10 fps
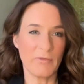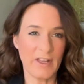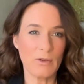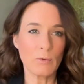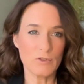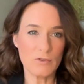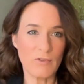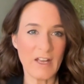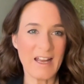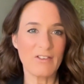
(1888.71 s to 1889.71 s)
They all do
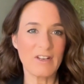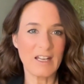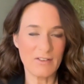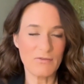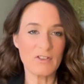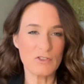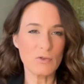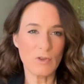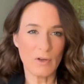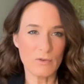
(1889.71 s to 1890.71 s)

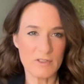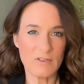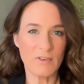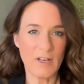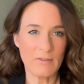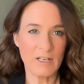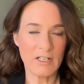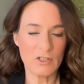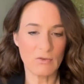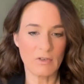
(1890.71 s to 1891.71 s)
those to
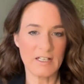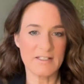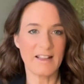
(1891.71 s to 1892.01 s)
varying degrees.